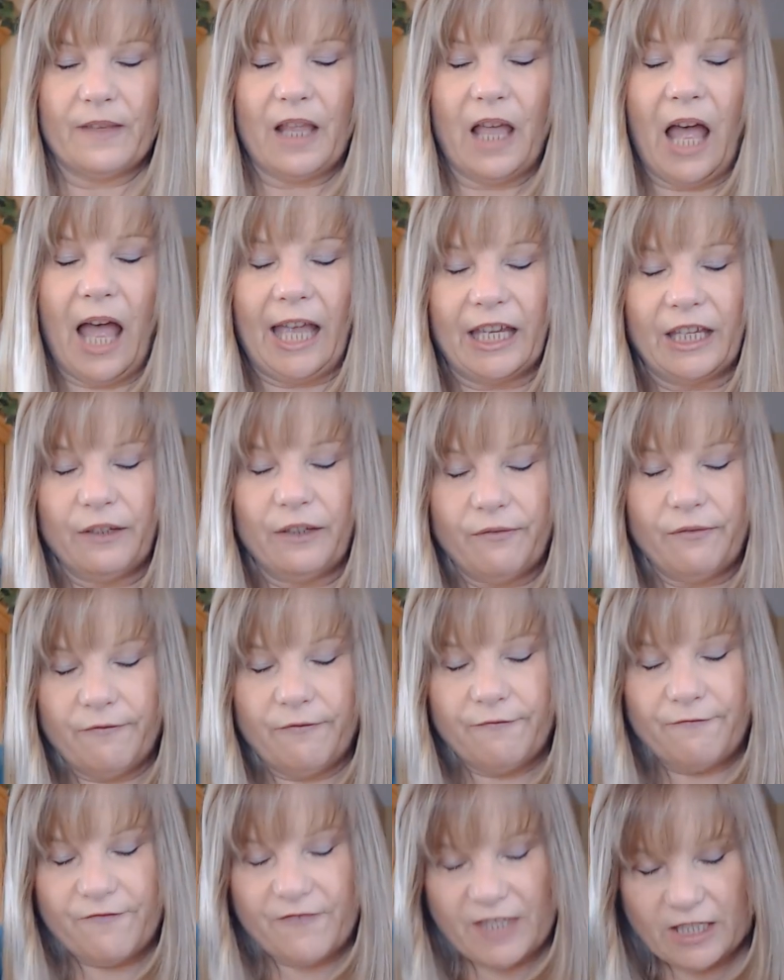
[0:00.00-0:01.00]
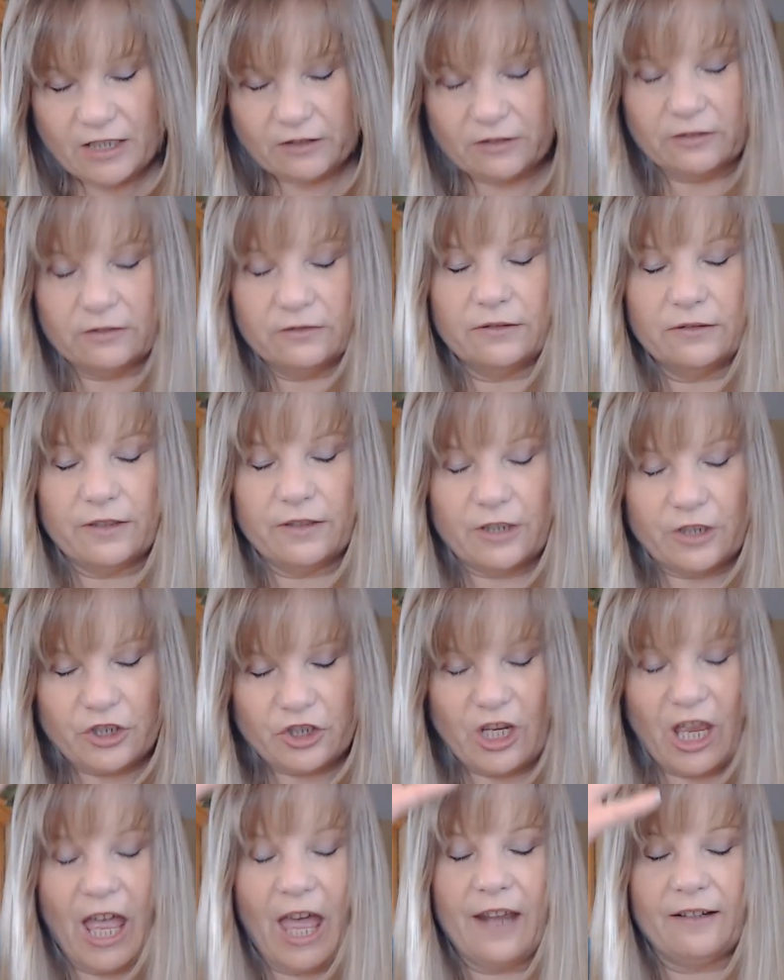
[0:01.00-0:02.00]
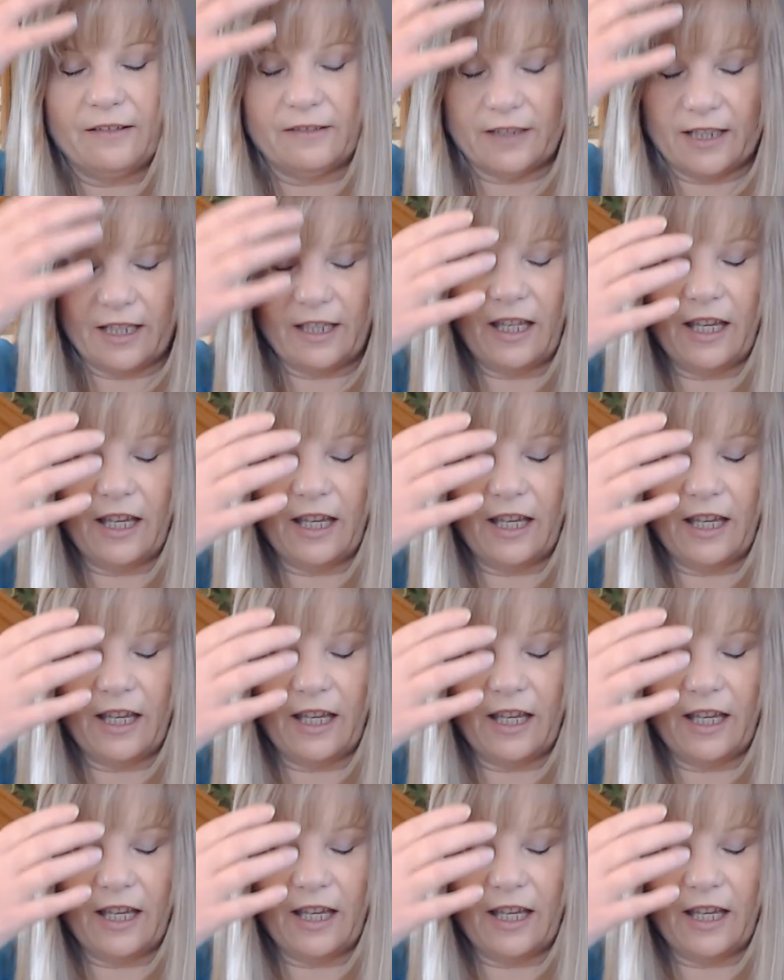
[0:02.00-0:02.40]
the channeling.